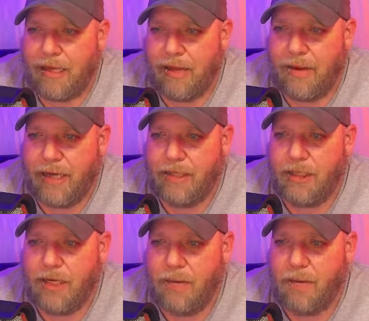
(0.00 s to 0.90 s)
The
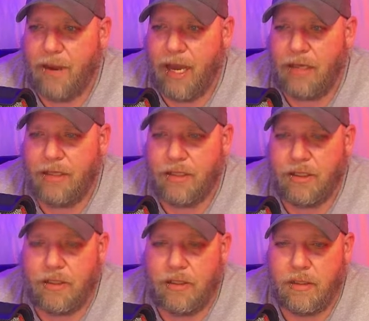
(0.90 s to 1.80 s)
Elimination Chamber
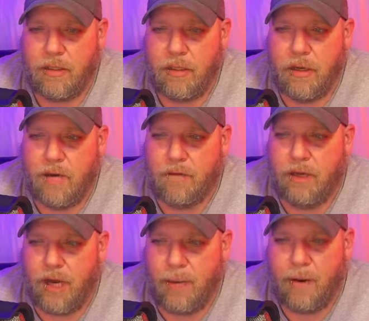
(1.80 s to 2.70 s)
match for
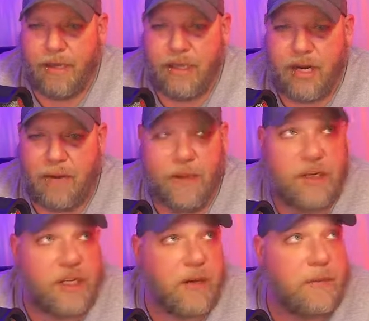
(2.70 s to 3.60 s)
the WWE
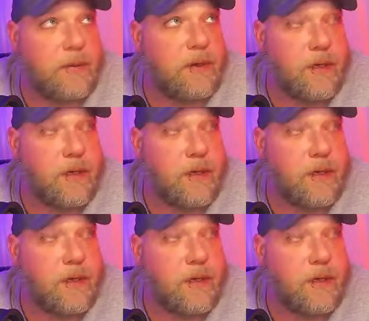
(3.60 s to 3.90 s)
Championship.